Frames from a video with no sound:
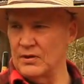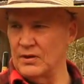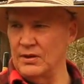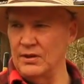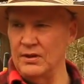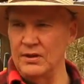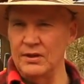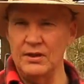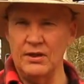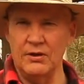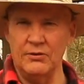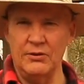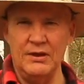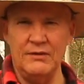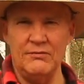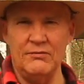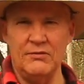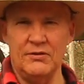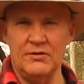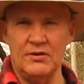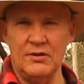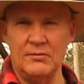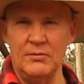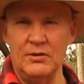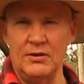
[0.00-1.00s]
you know,
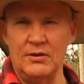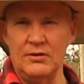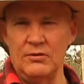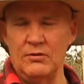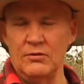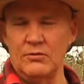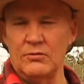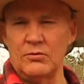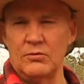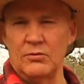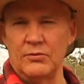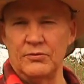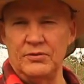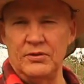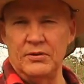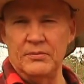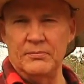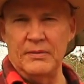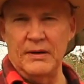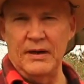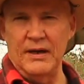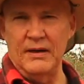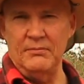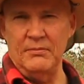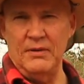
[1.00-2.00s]
even some of the new tools you
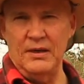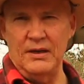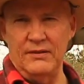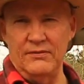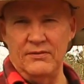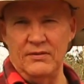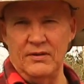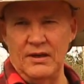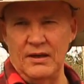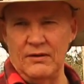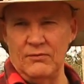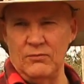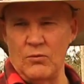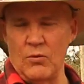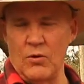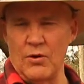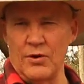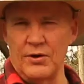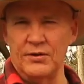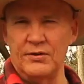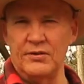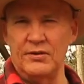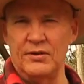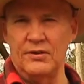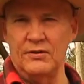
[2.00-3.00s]
buy may even have
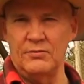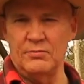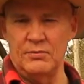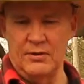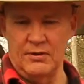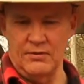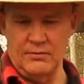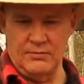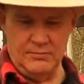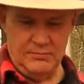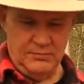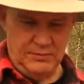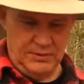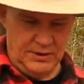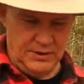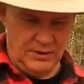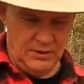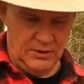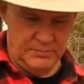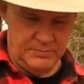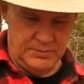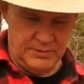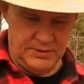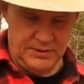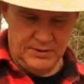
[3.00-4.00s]
warranties with them, you
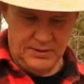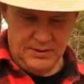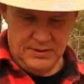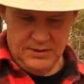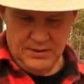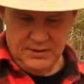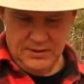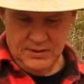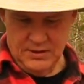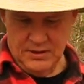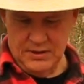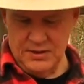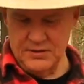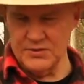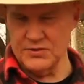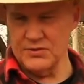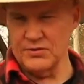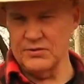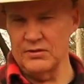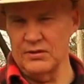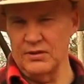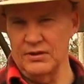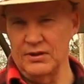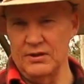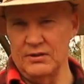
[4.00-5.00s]
know, but it
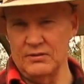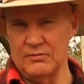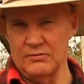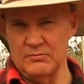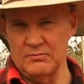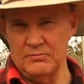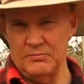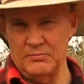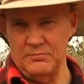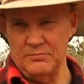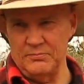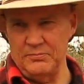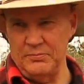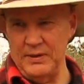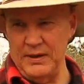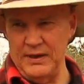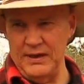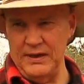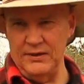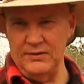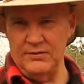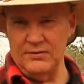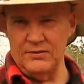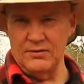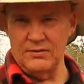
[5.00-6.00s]
certainly
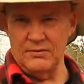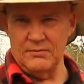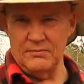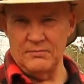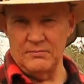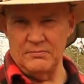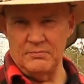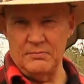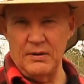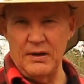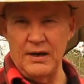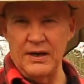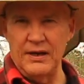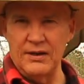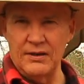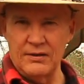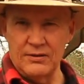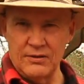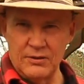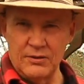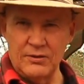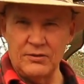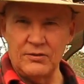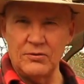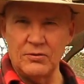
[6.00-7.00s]
pays to buy
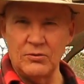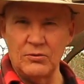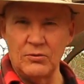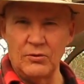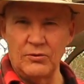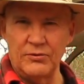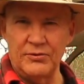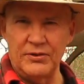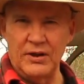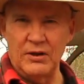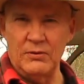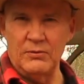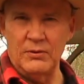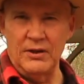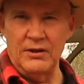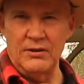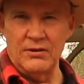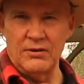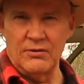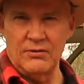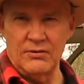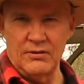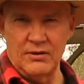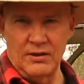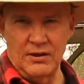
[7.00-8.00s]
good tools. That way
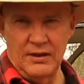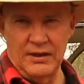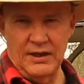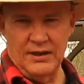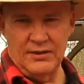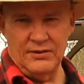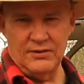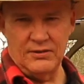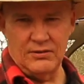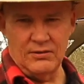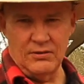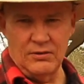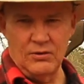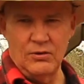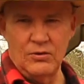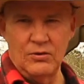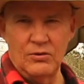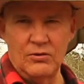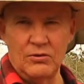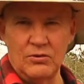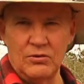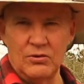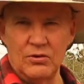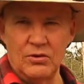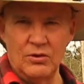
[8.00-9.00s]
they're going to last a
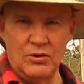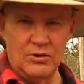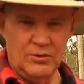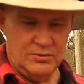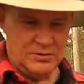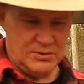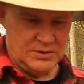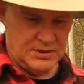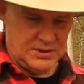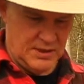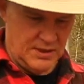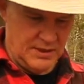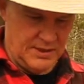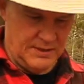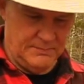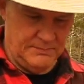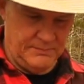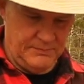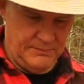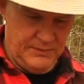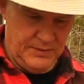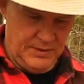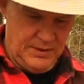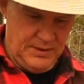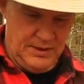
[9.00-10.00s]
long, long time.
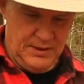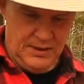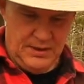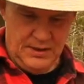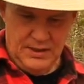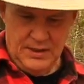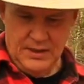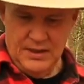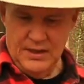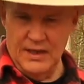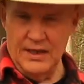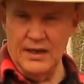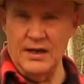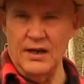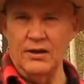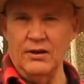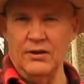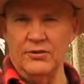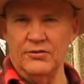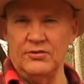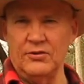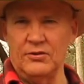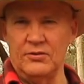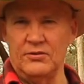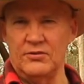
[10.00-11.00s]
And I
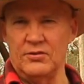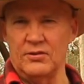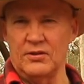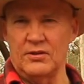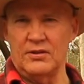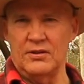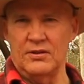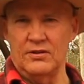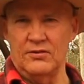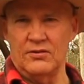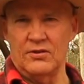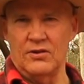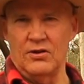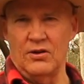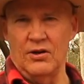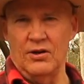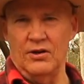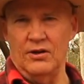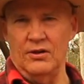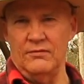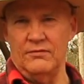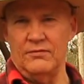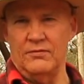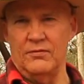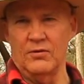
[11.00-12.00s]
also took this
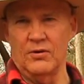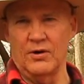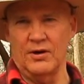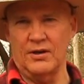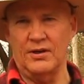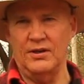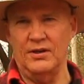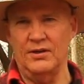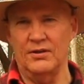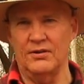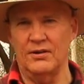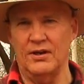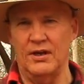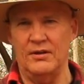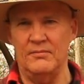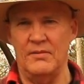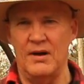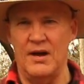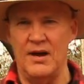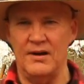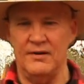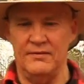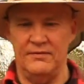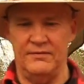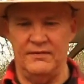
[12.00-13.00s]
garden fork here and I
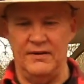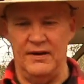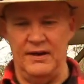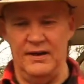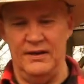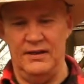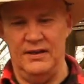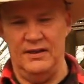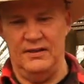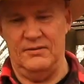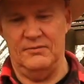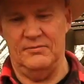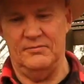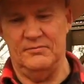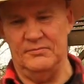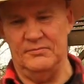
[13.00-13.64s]
modified it.